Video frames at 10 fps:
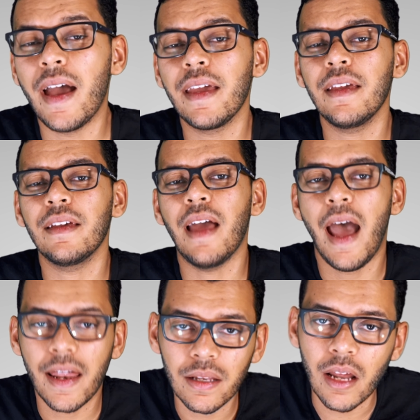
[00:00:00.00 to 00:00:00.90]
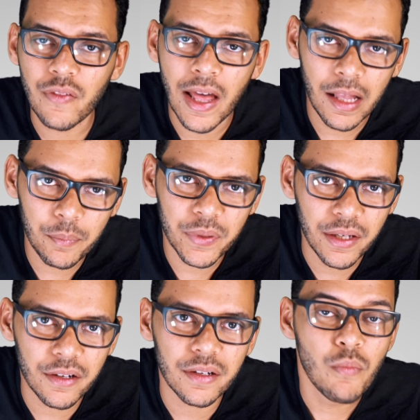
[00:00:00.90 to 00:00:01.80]
I had a lot of help
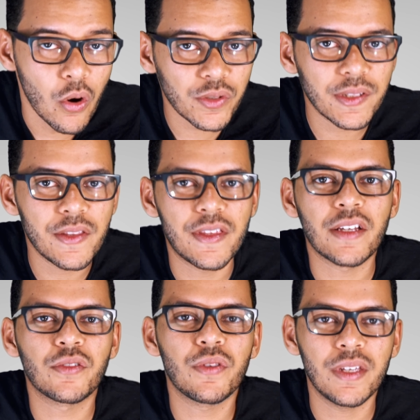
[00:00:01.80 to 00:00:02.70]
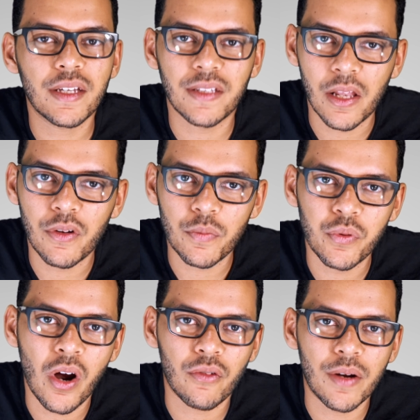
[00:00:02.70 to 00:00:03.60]
here, mostly thanks to the accelerator
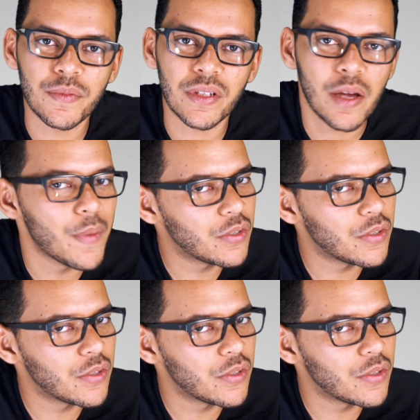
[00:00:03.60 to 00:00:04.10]
programs I